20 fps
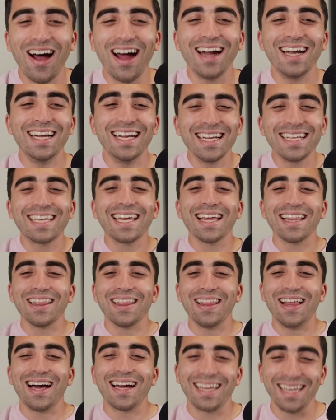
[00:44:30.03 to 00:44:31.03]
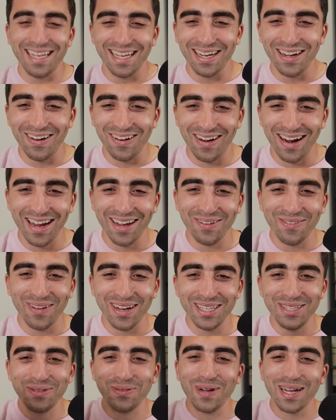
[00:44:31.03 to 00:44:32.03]
he didn't get lucky, all right? When
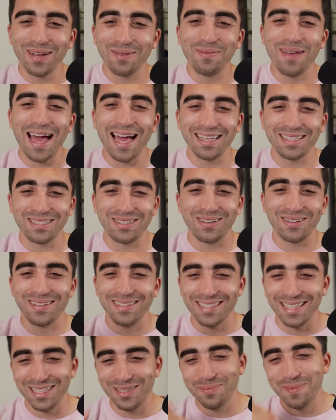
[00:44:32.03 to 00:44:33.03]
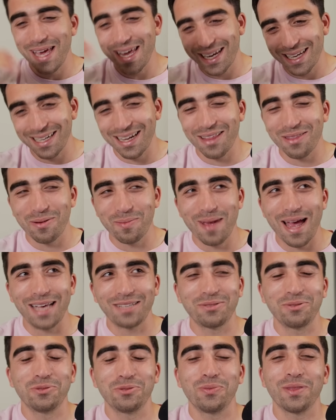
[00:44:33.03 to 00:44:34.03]
you win a Masters and you make another
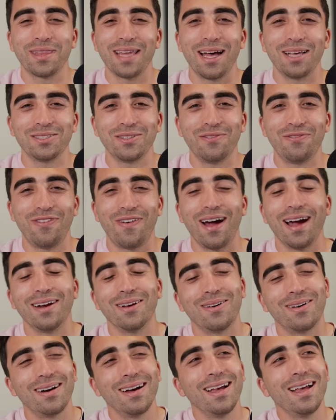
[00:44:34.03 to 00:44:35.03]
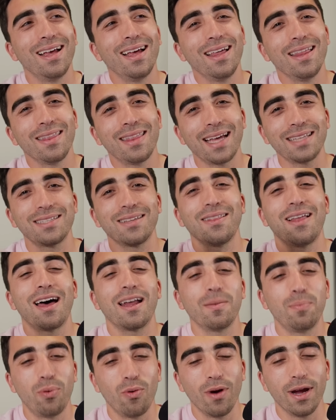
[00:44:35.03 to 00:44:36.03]
Masters 1000 final, that's a lot
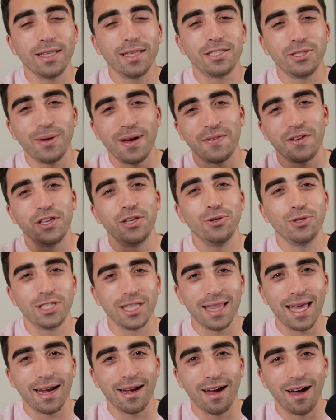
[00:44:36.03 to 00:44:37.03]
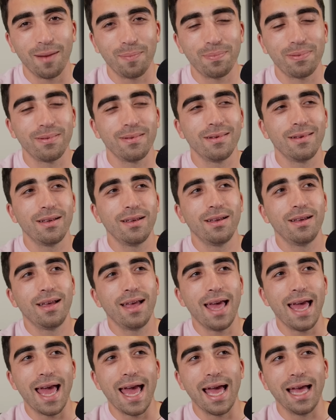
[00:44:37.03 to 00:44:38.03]
of points. You have a huge leg up,
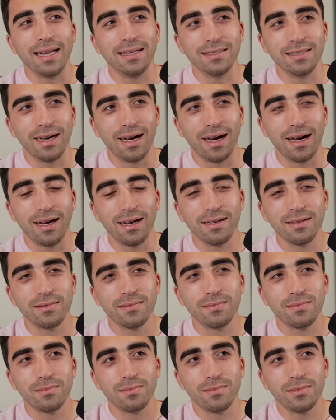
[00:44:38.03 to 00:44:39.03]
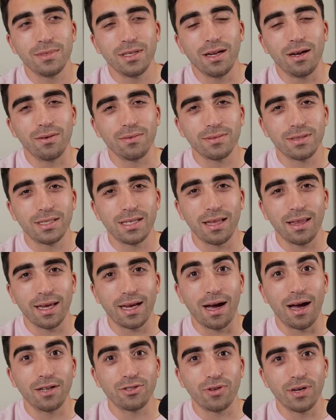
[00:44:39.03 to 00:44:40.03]
and it's not like
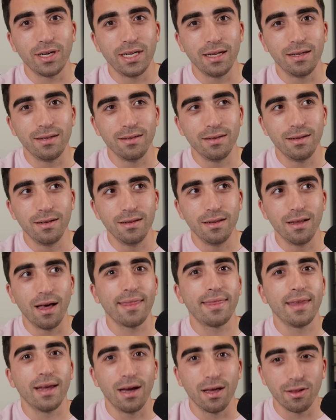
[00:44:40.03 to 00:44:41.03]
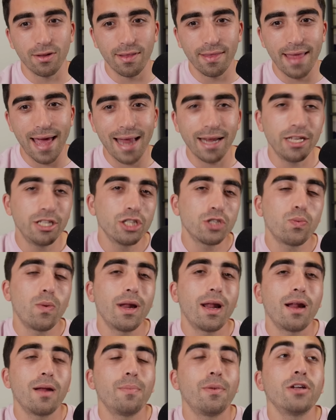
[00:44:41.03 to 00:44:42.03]
Andre did nothing other than that. He just went
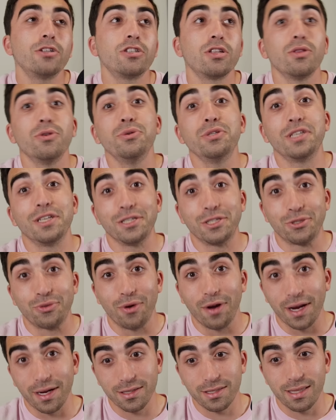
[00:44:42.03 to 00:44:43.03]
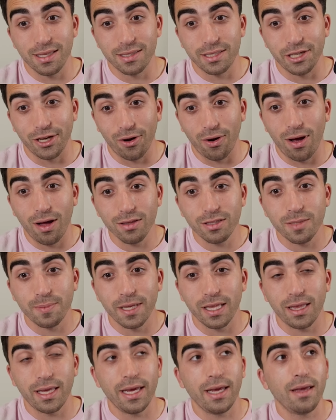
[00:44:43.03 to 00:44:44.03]
on a bunch of losing streaks this year.
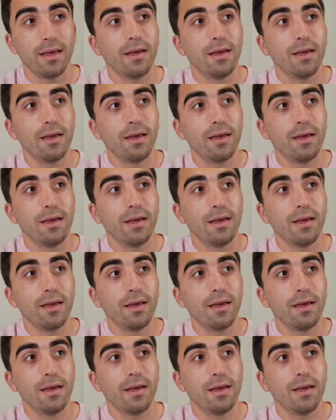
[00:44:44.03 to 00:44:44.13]
Ultimately,